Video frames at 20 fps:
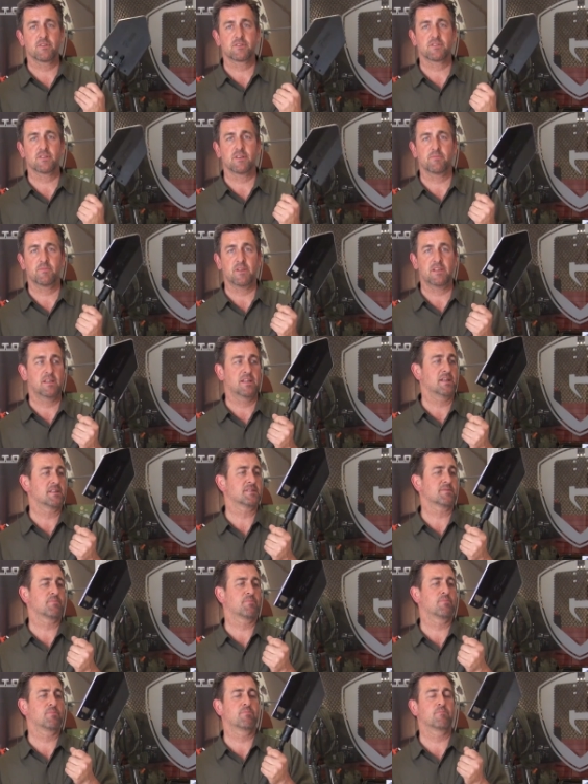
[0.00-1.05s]
with something
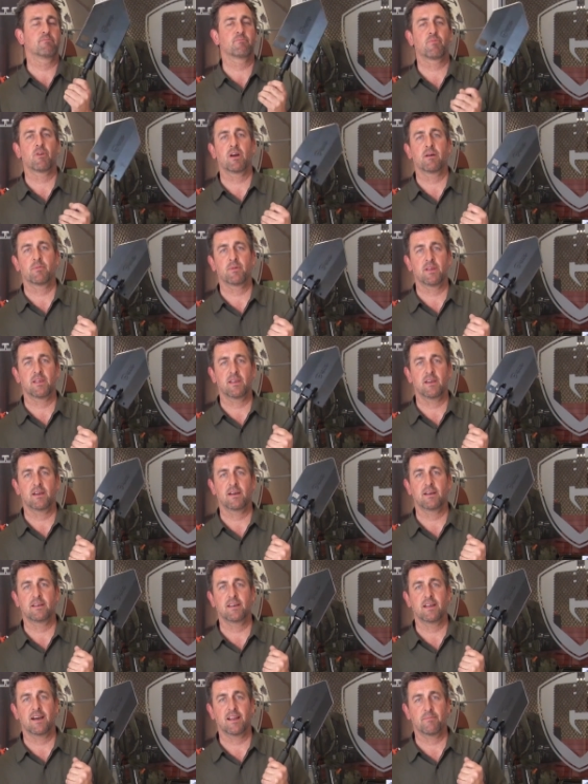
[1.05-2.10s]
that's probably
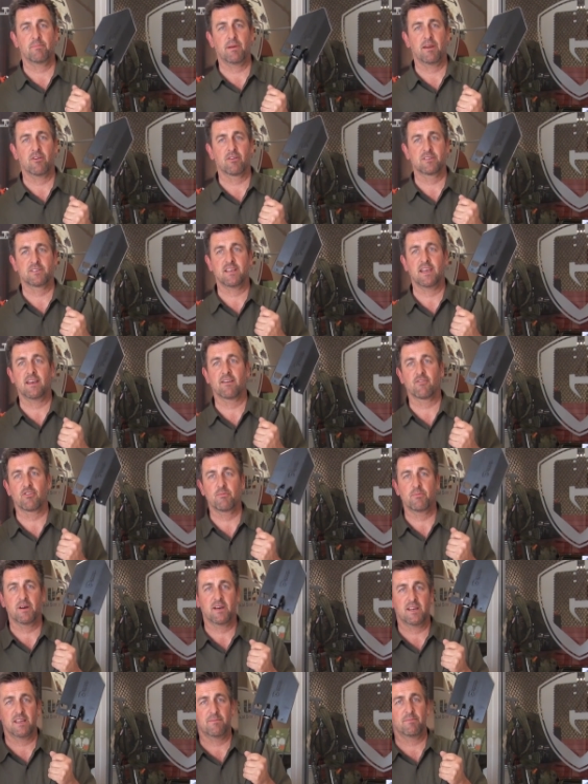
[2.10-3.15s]
uh, not apparent to
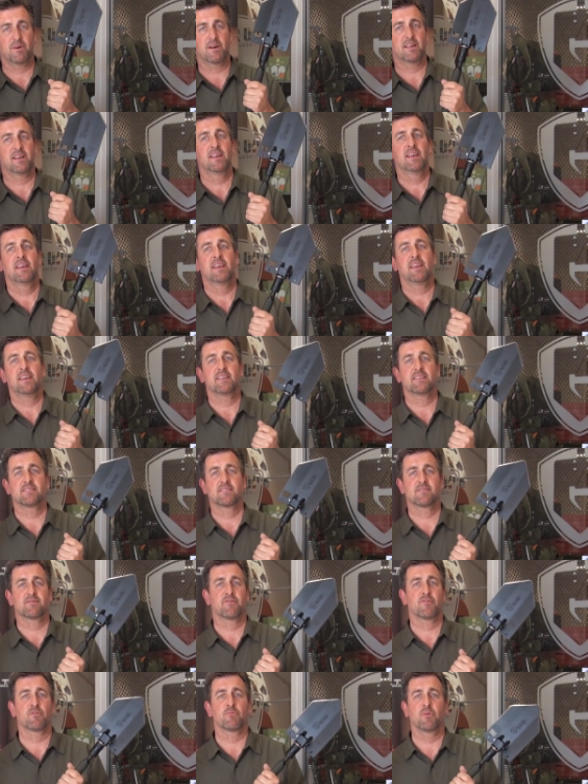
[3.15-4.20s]
everybody, but
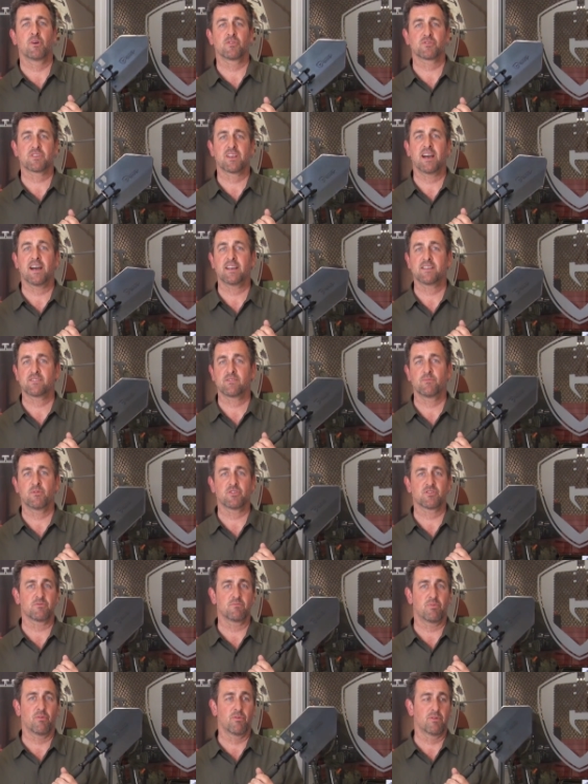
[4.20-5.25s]
is for most guys the
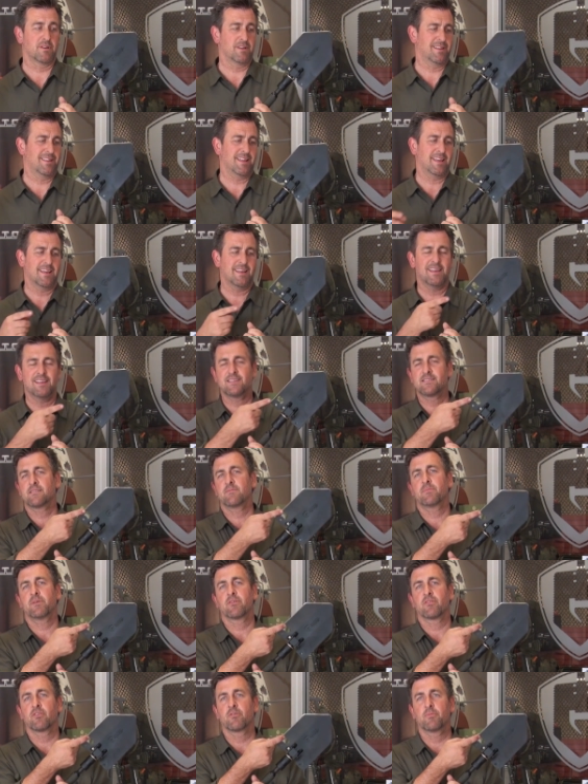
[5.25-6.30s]
most important thing. It's the
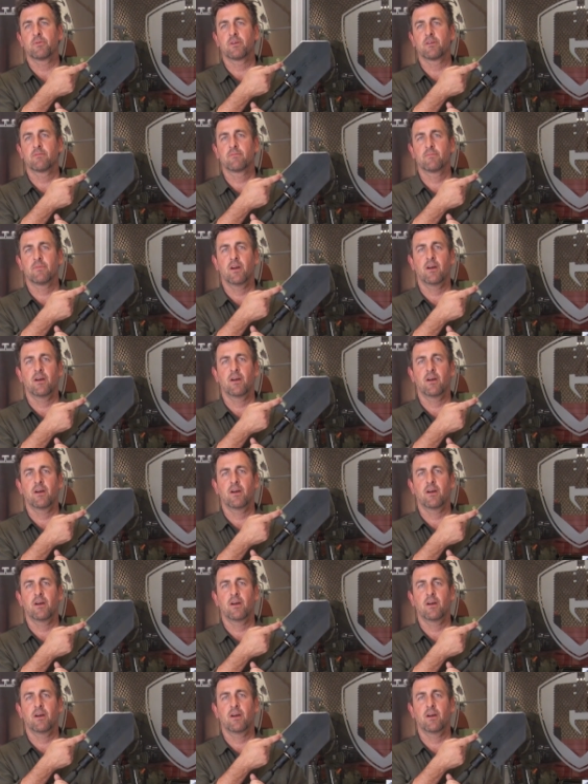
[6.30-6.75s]
beer opener.